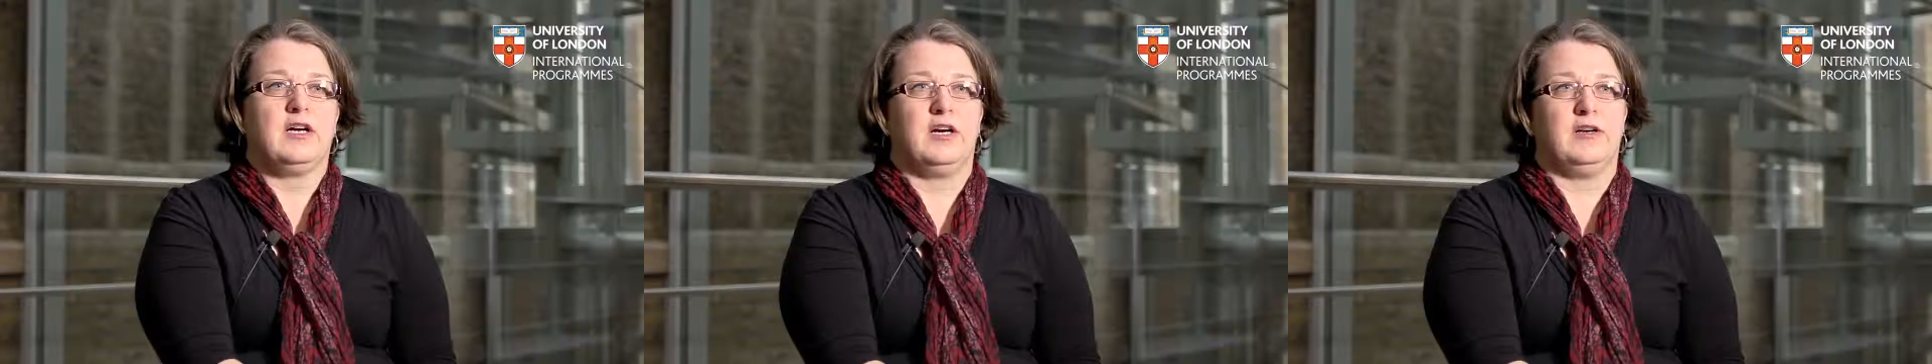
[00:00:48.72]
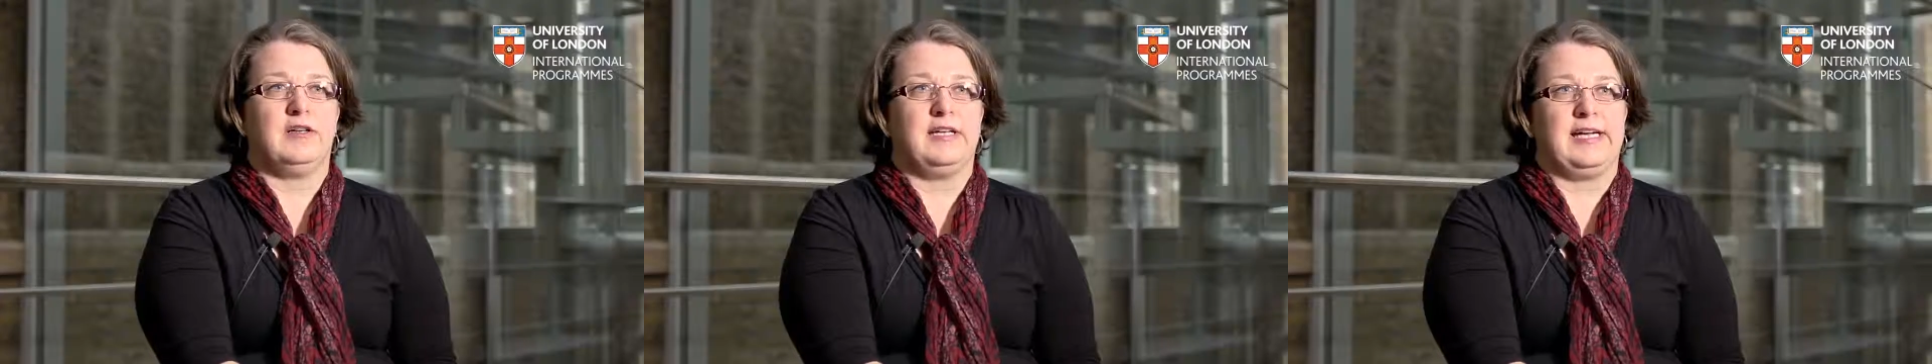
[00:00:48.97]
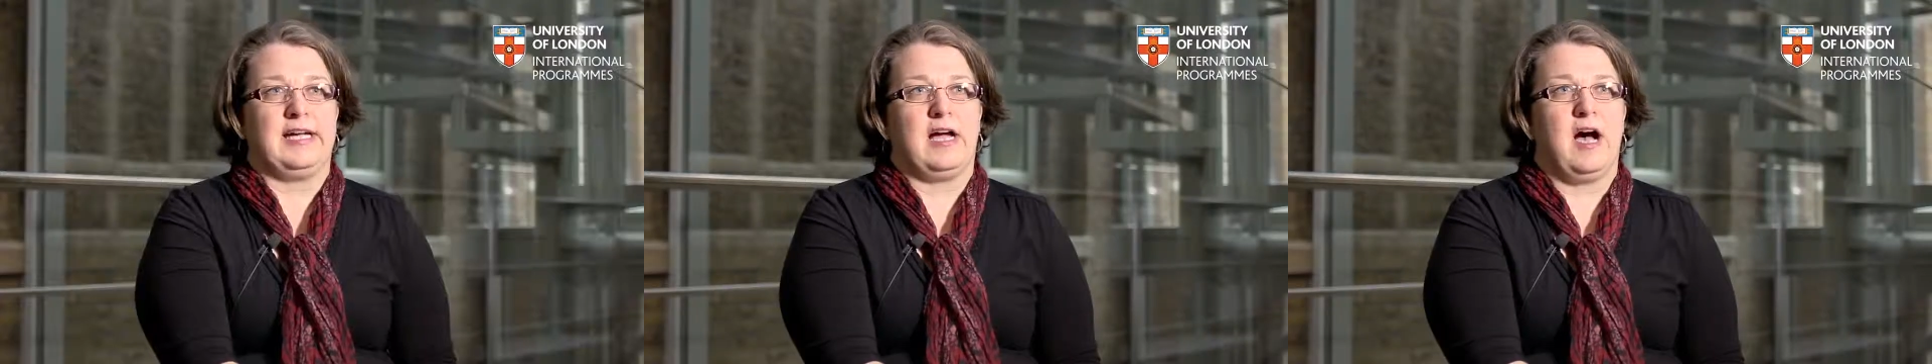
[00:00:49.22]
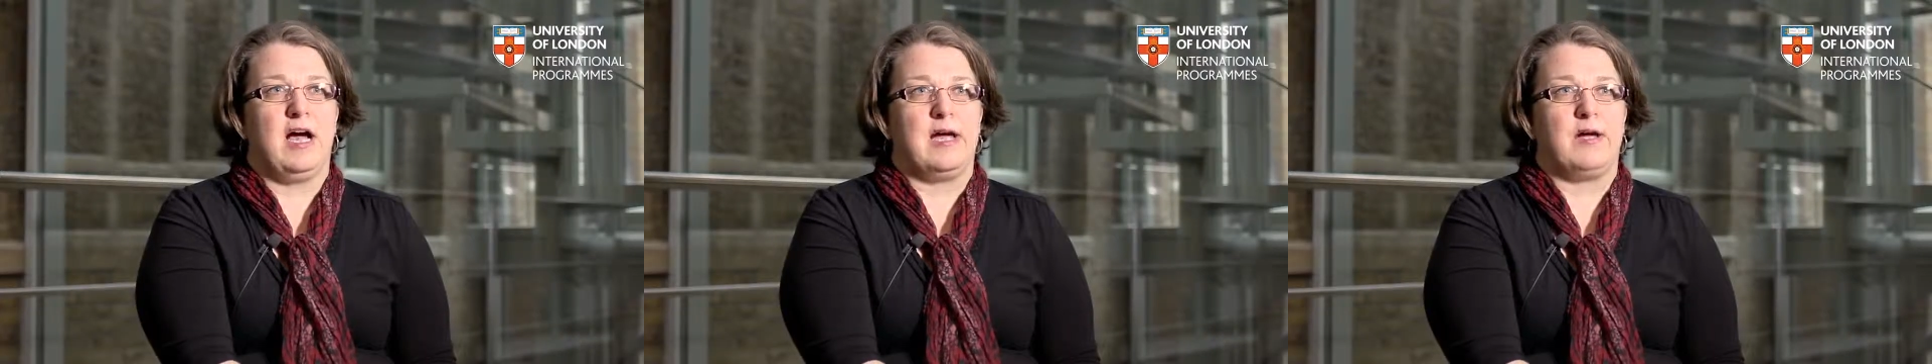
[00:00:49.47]
Currently,
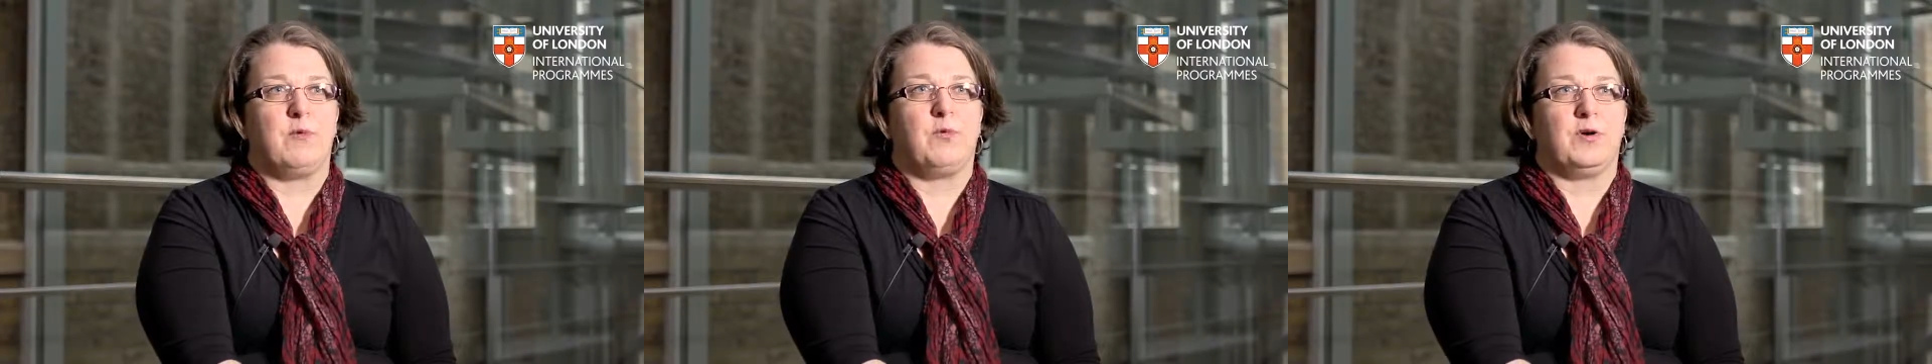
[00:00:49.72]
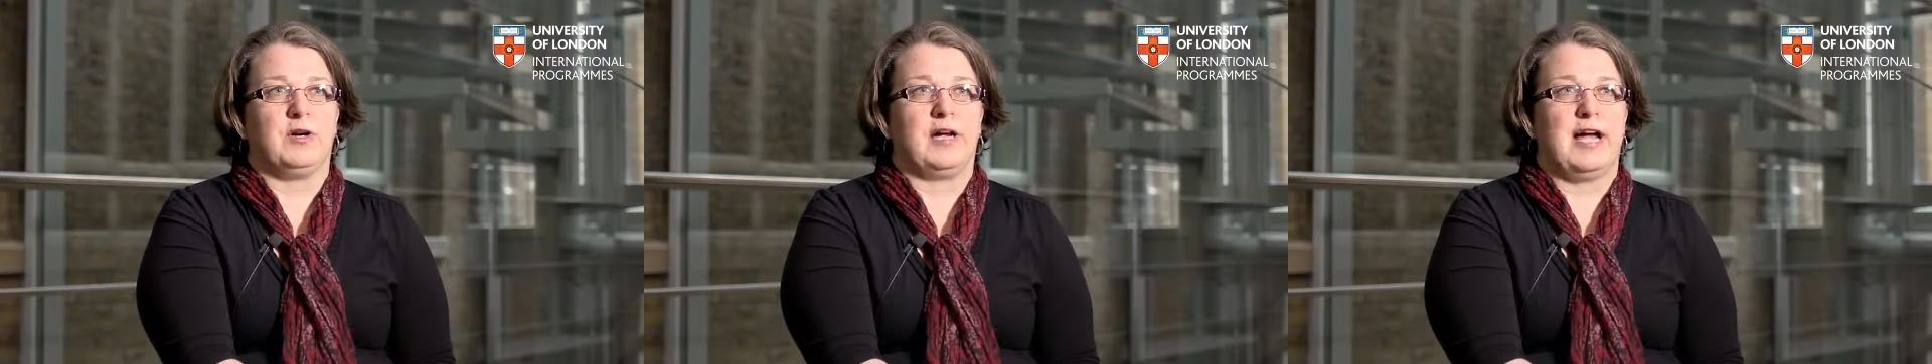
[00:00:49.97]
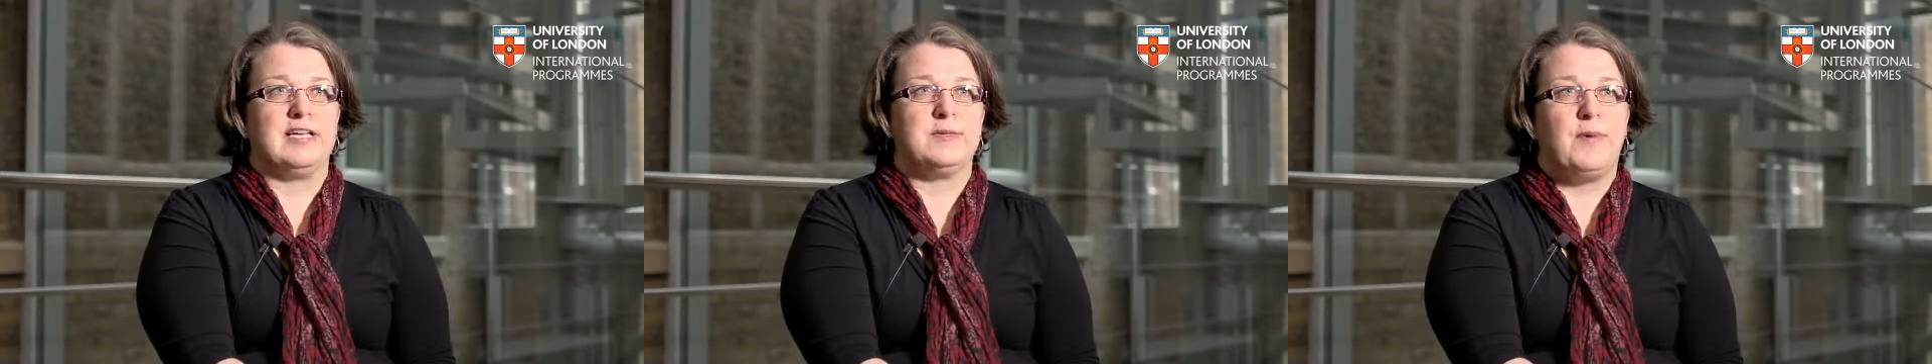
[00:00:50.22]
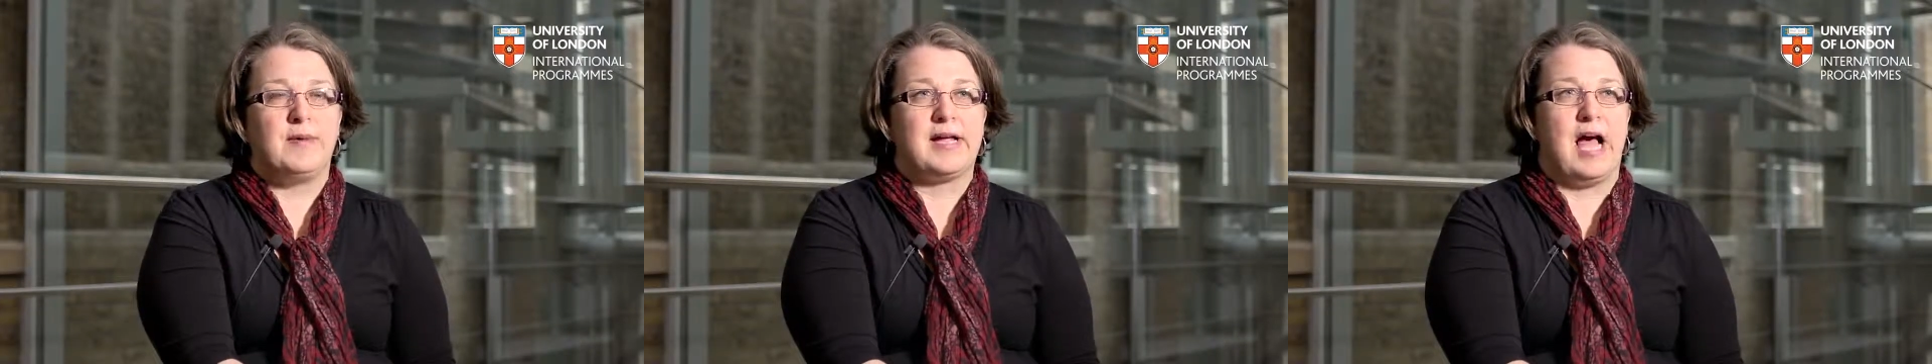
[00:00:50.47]
I work as a
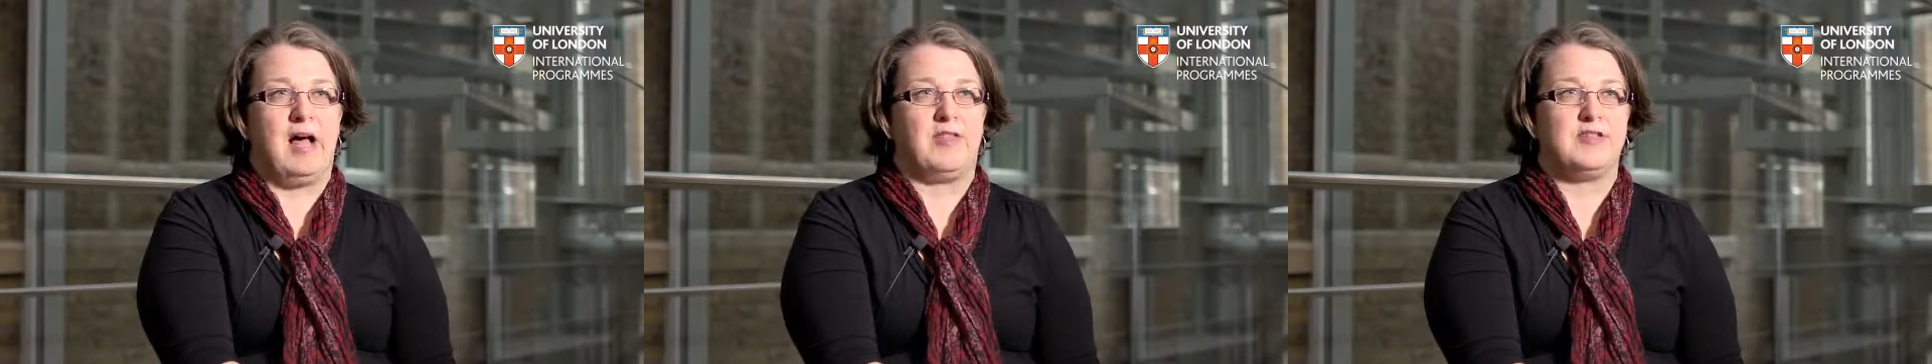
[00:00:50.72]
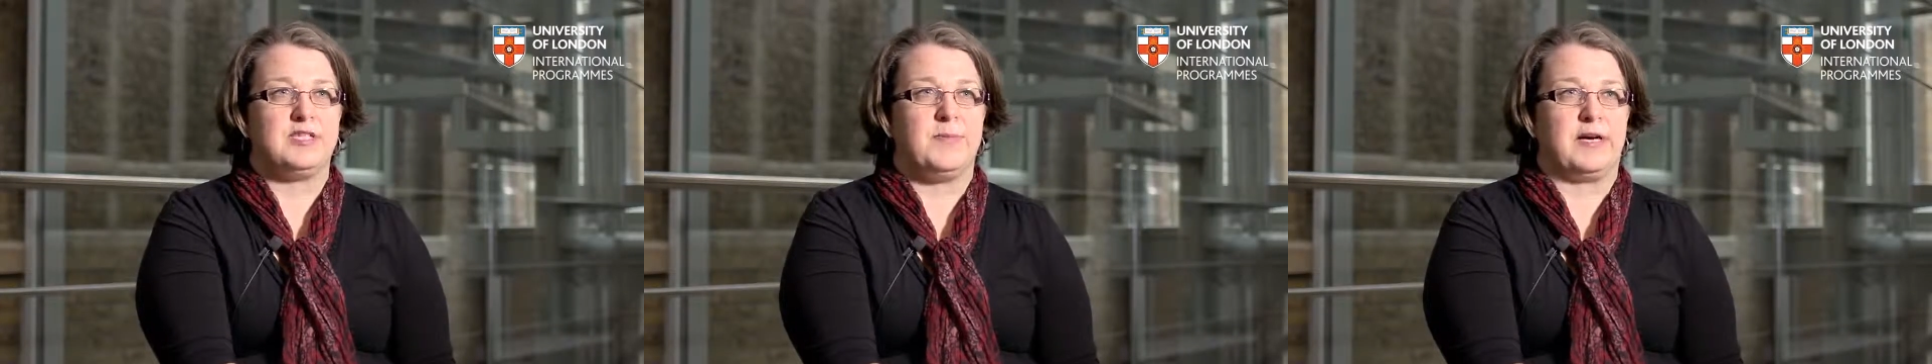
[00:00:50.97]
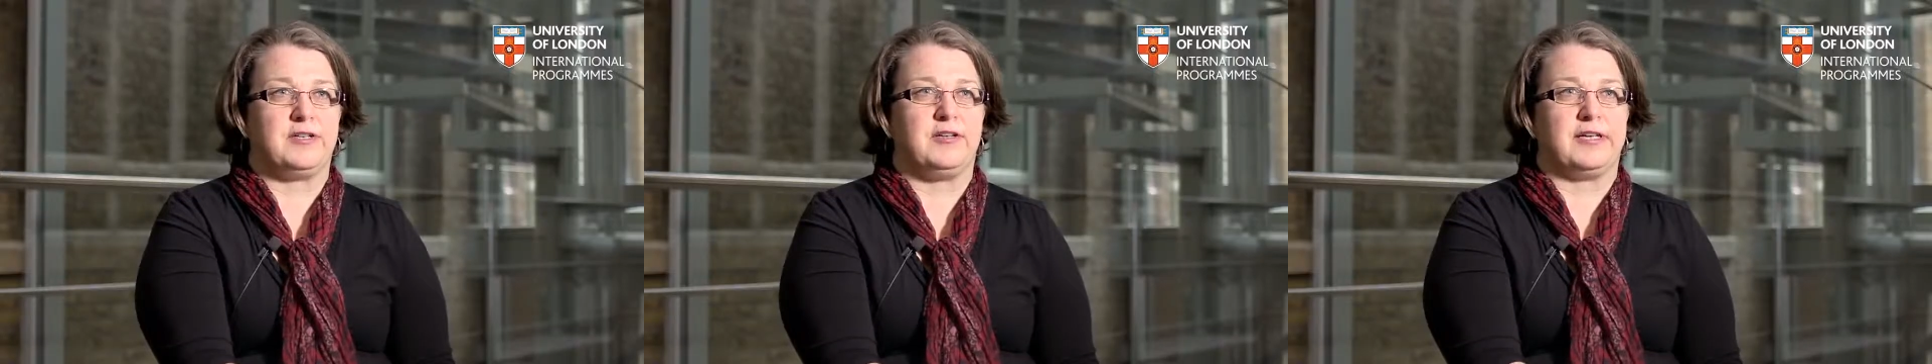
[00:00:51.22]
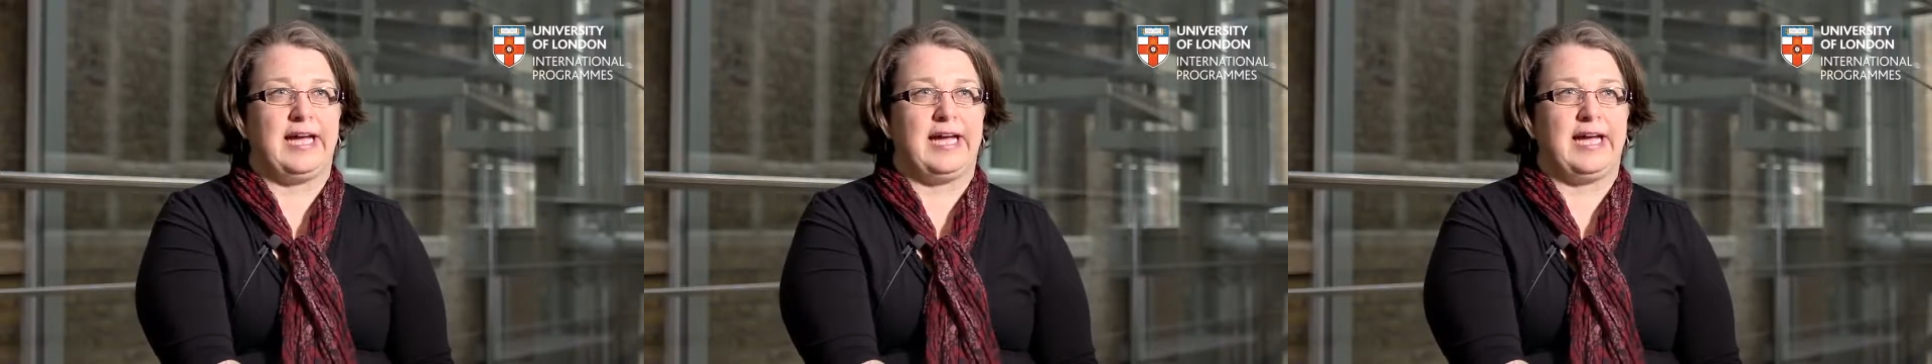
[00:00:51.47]
public health inspector in